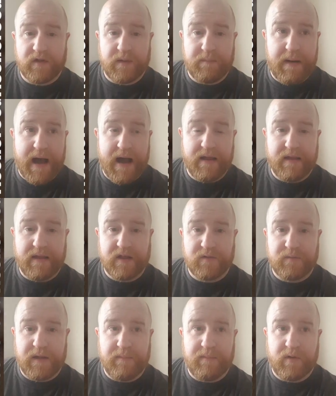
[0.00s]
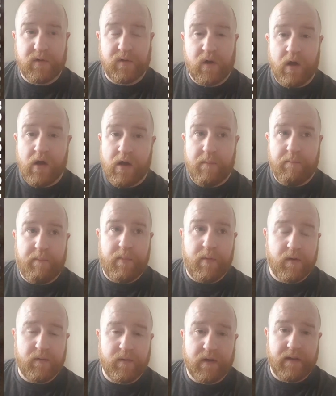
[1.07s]
buy things. People
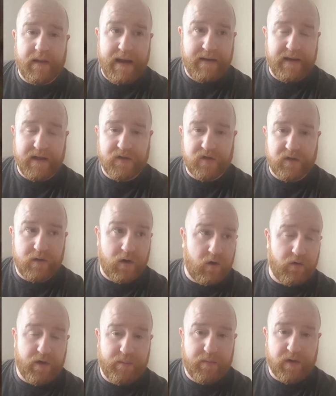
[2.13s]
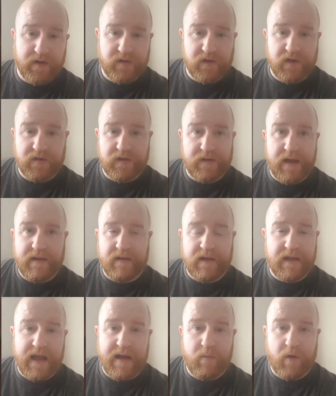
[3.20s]
lend it to other prisoners, and then
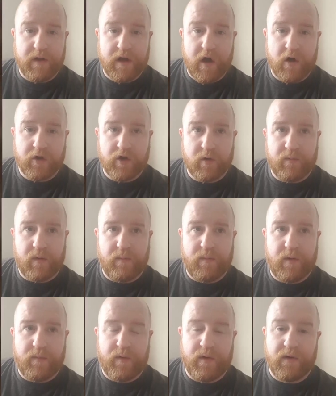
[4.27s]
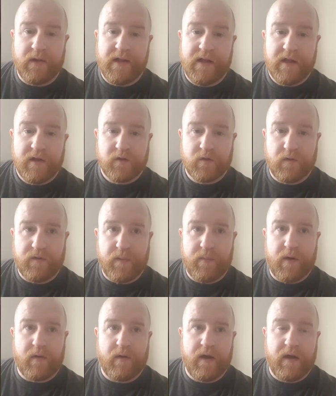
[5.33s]
they get what they call double bubble. So if you
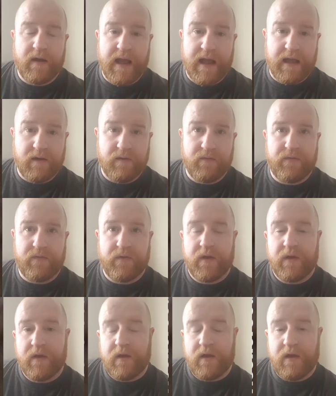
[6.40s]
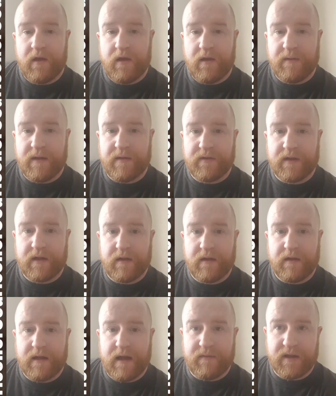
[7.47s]
borrow an eighth, you have
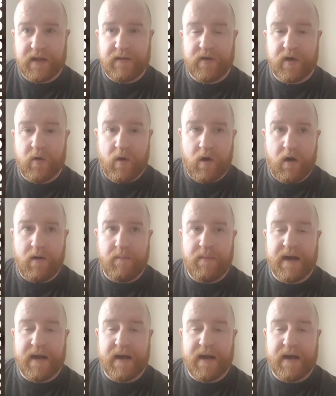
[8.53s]
to give a quarter